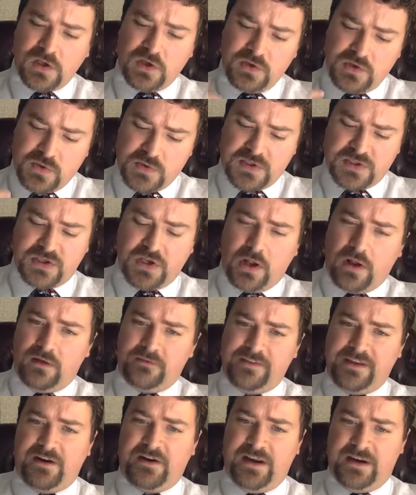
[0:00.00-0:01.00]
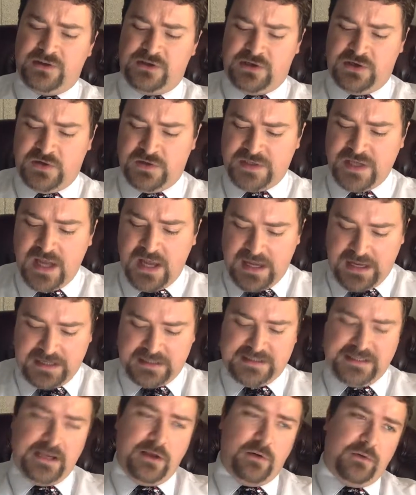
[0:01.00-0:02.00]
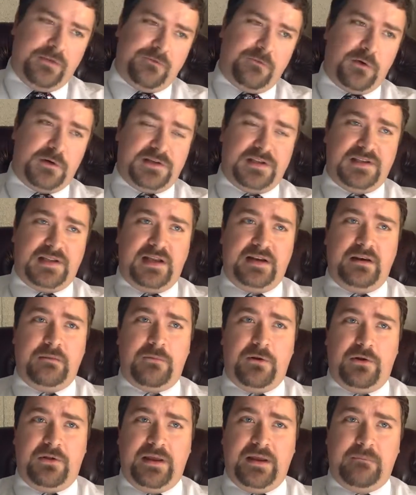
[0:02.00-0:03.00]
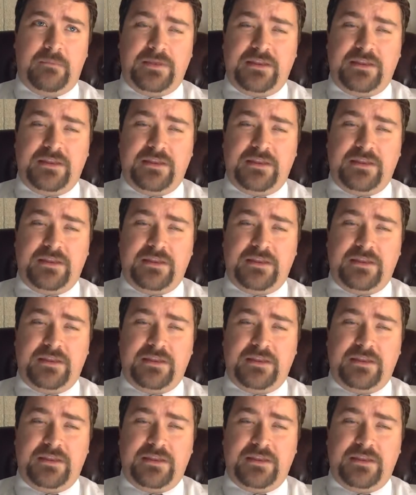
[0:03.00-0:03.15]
to solve their issues and deal with forces like Napoleon,